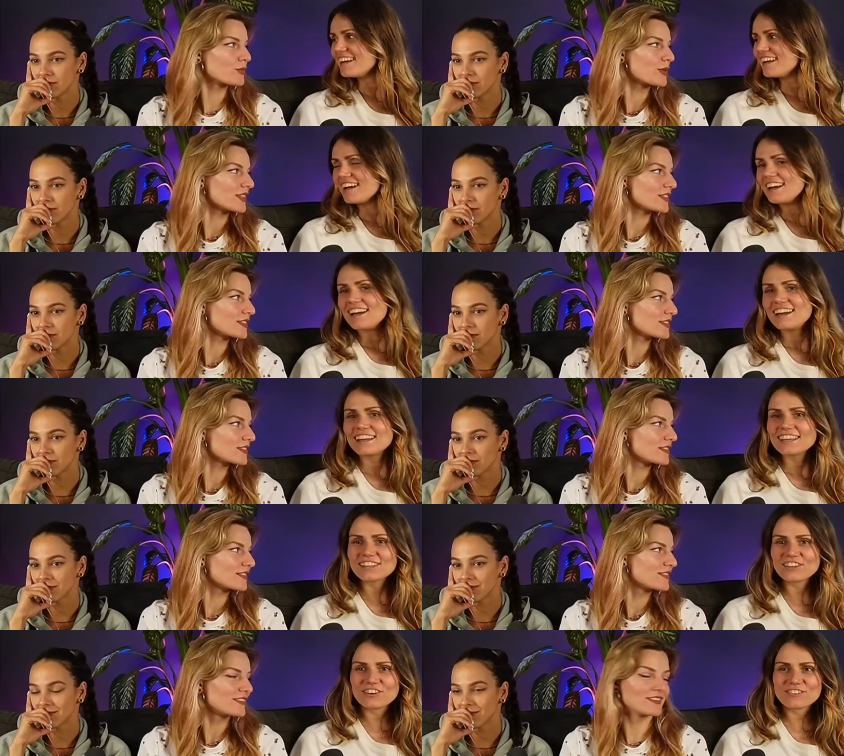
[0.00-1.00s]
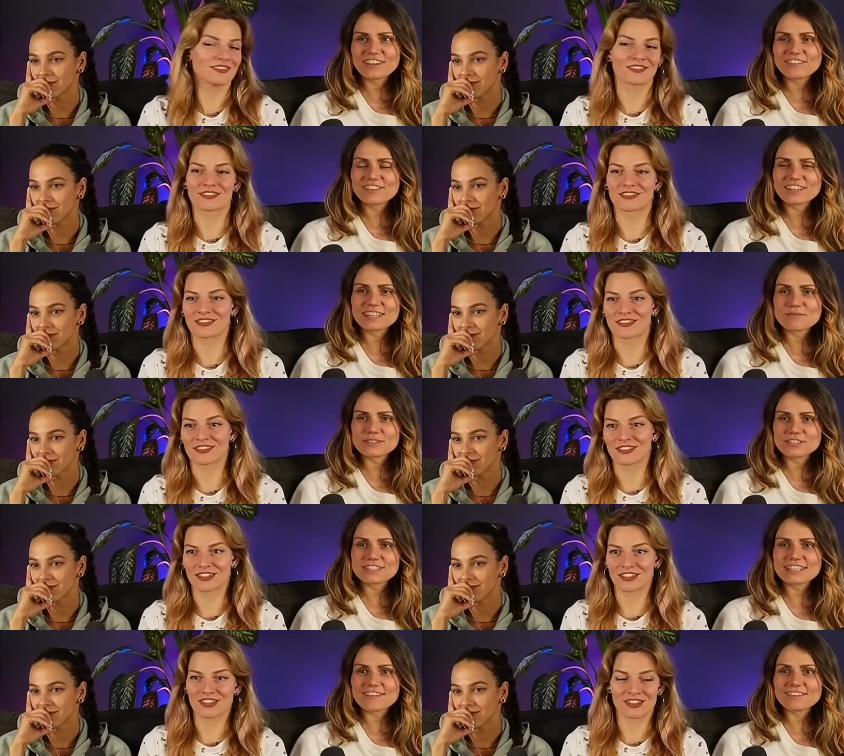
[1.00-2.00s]
Speaker 1: bet? Your favorite
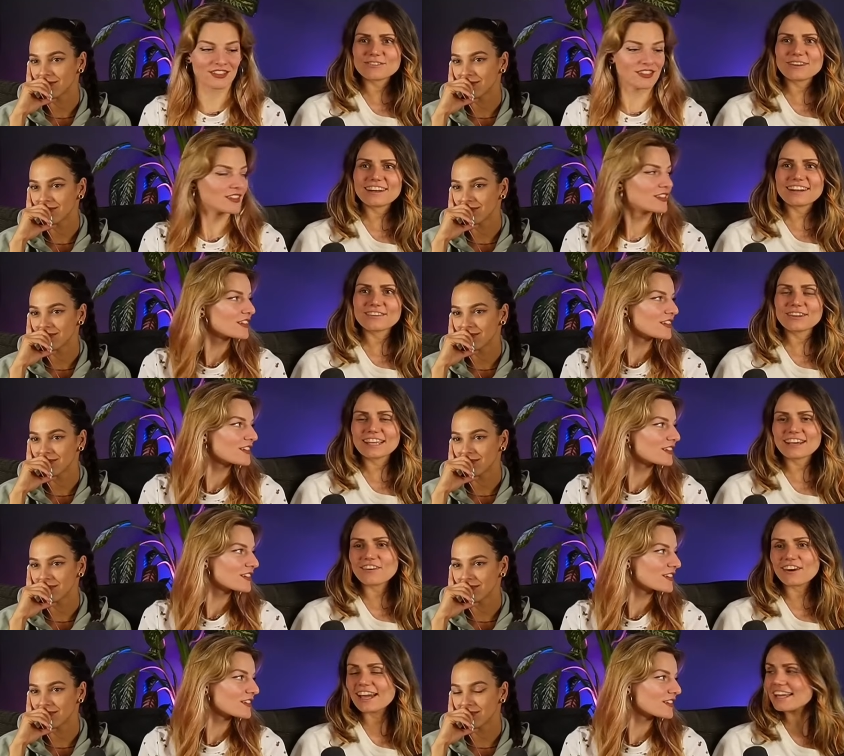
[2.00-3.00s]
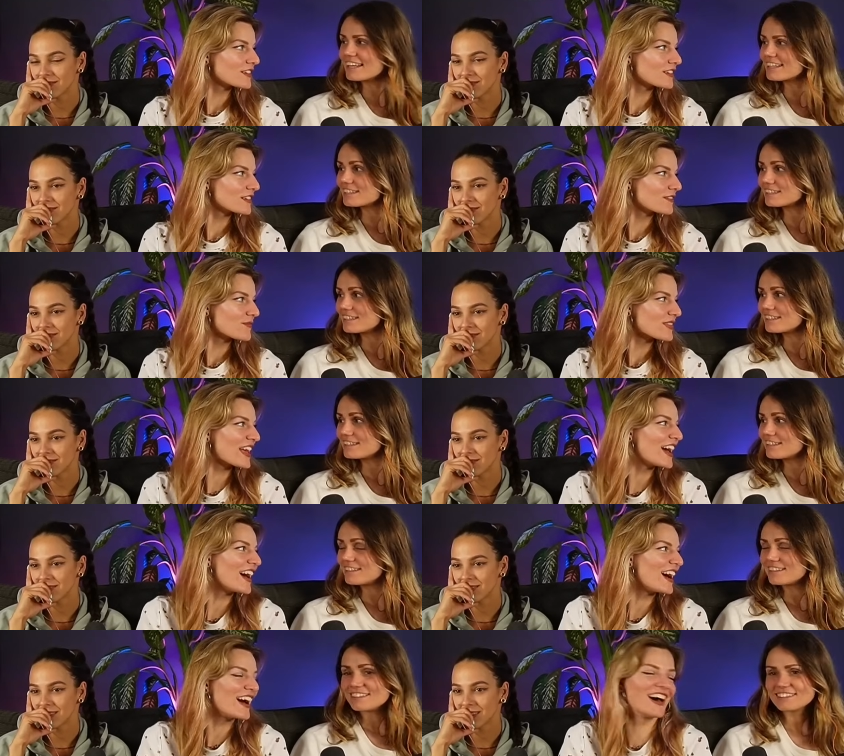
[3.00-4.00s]
episode seven, where we cry. the
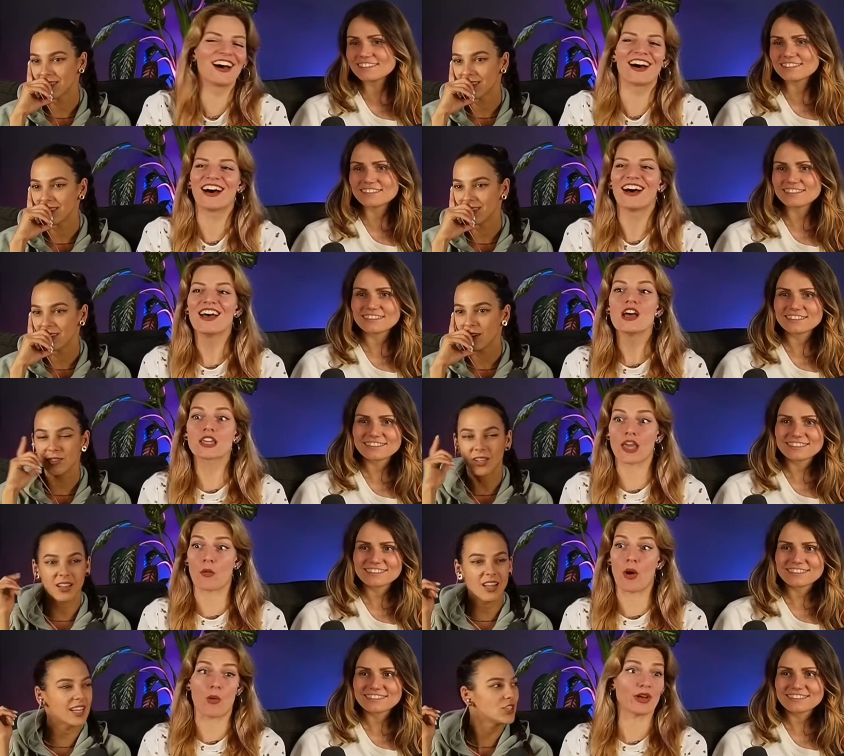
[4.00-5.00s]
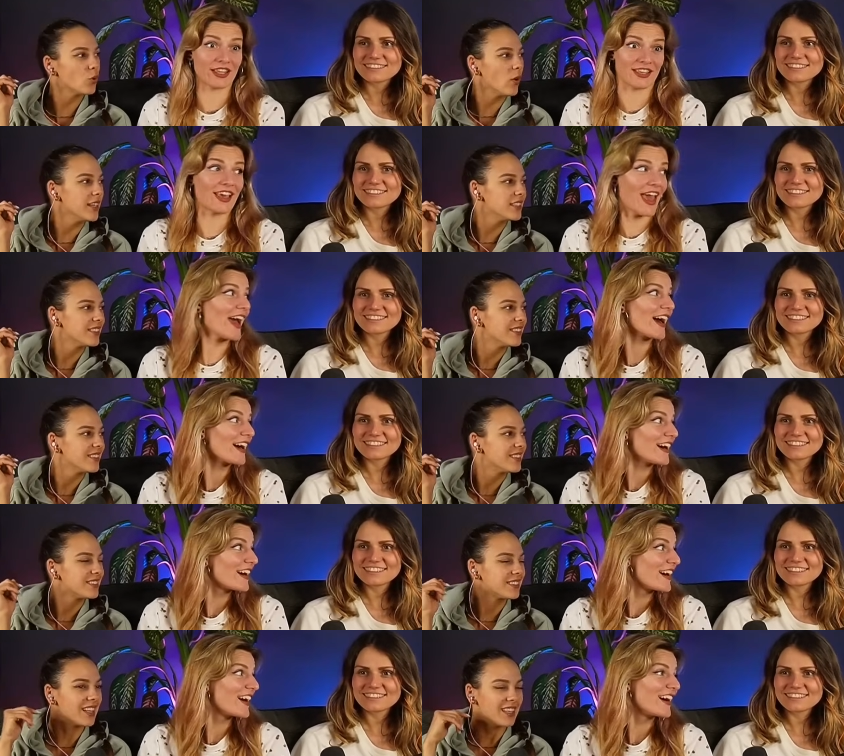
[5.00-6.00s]
Speaker 2: yeah, last well, one. Yeah,
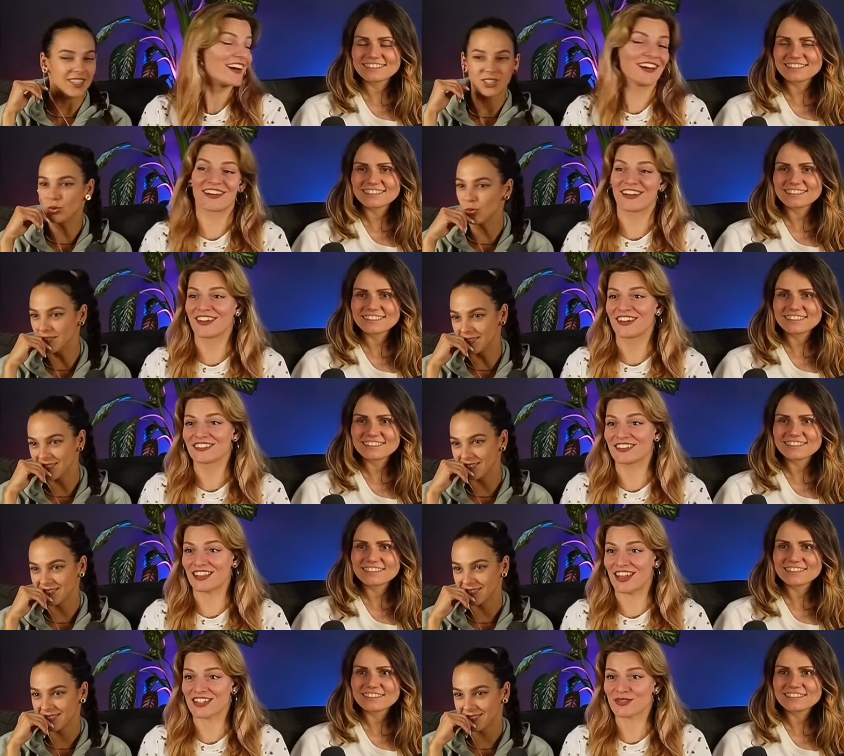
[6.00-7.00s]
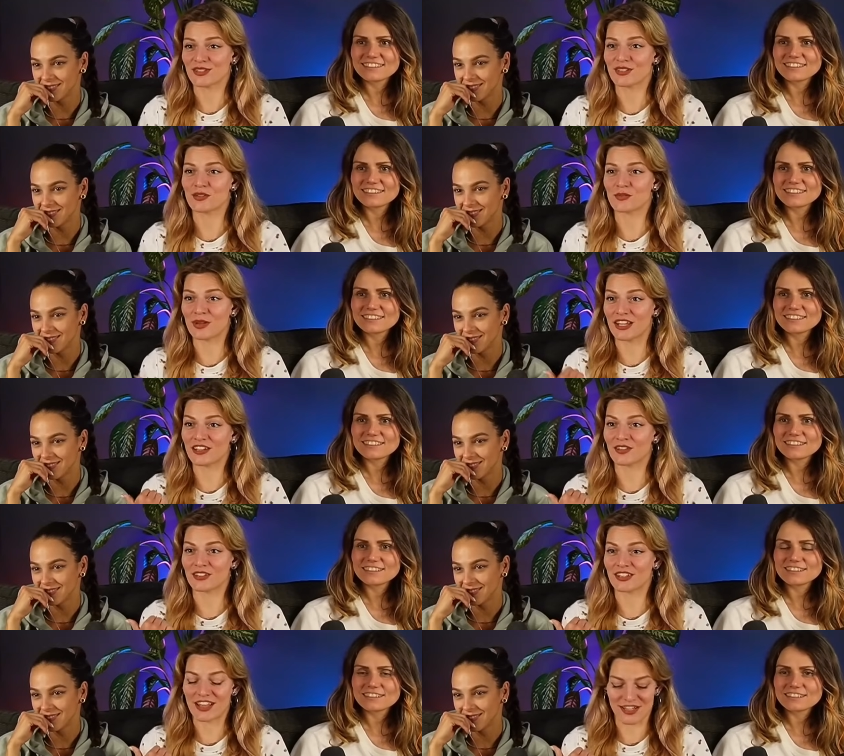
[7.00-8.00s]
the last one. The last one. You're betting
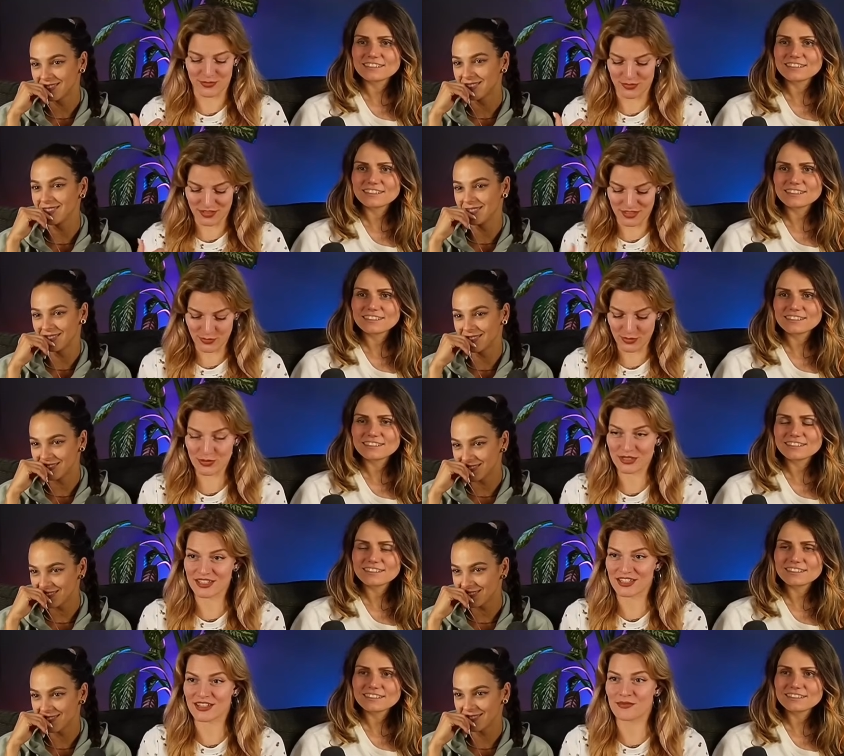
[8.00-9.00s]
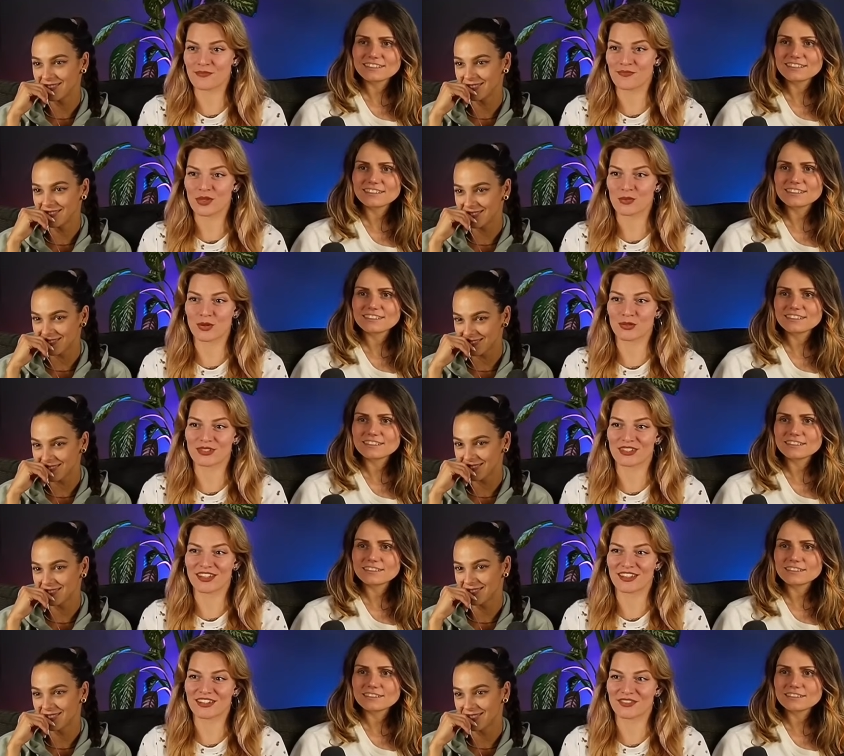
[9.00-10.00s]
on the last one that we will see them both
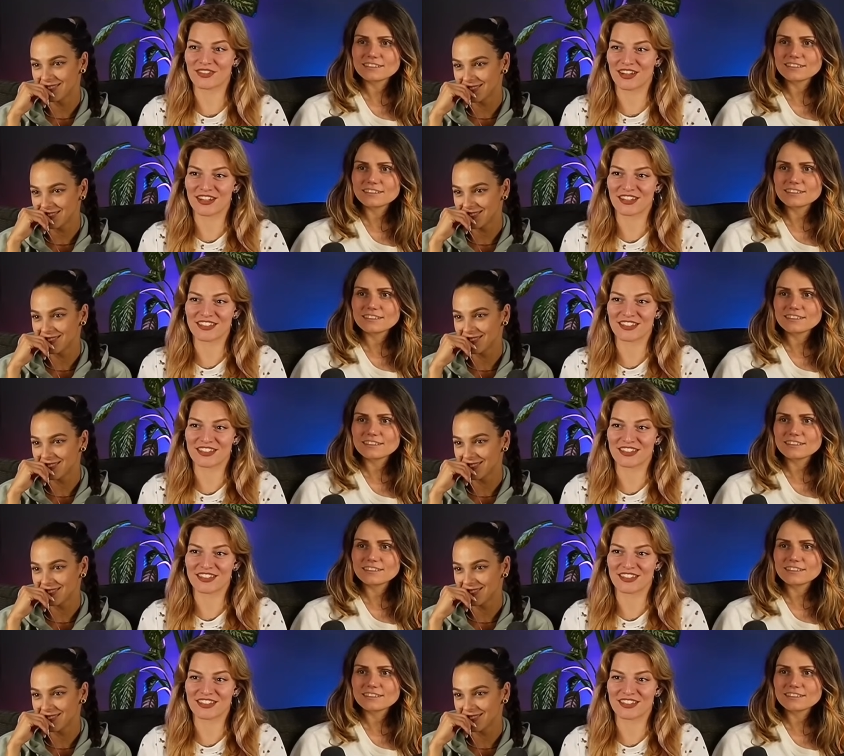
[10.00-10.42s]
together fighting